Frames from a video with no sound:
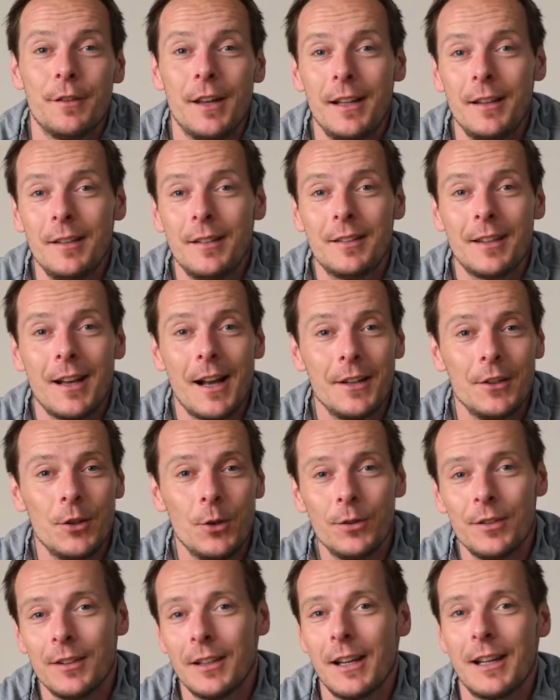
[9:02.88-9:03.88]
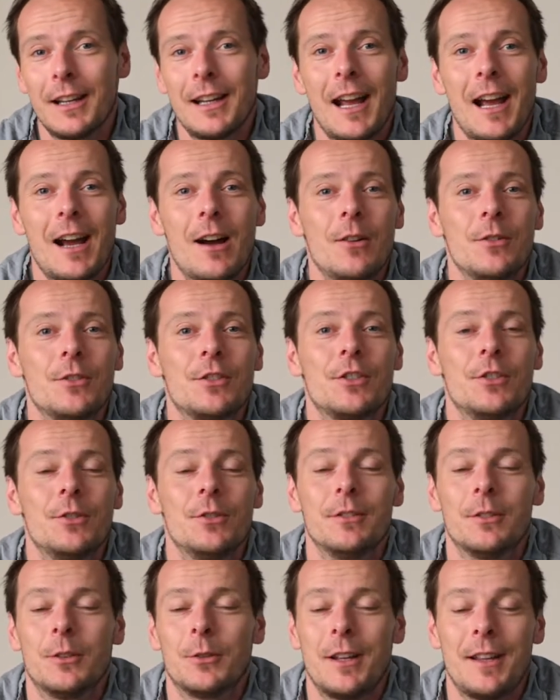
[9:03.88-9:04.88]
inside using a couch
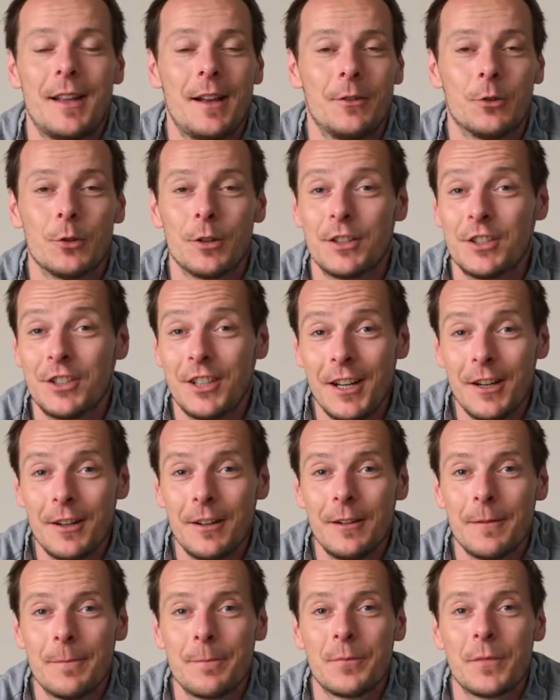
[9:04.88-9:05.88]
or a chair.